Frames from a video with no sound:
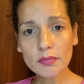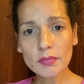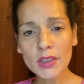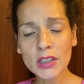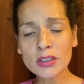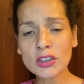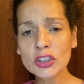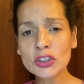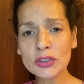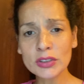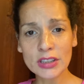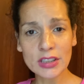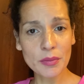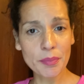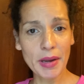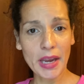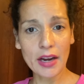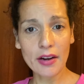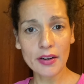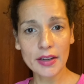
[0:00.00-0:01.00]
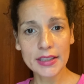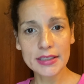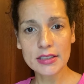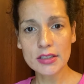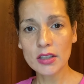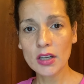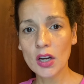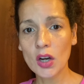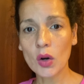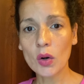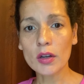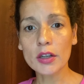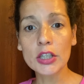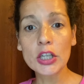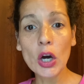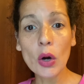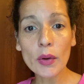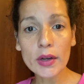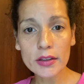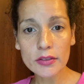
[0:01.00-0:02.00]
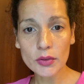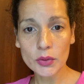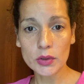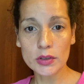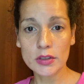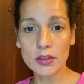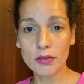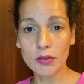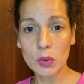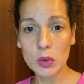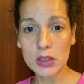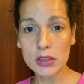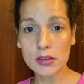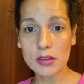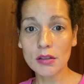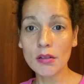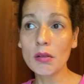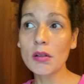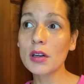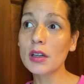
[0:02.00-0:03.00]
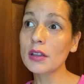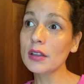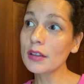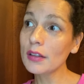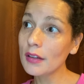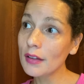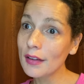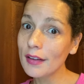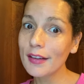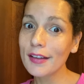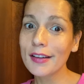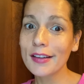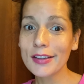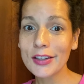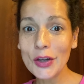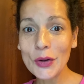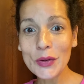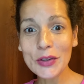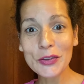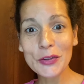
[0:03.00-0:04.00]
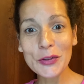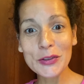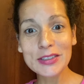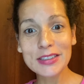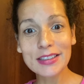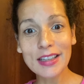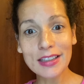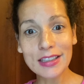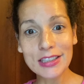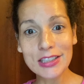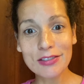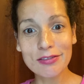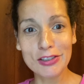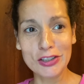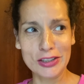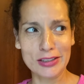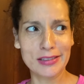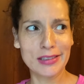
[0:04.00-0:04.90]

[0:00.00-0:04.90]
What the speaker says: losing a parent, or going through a divorce, or going through a second divorce.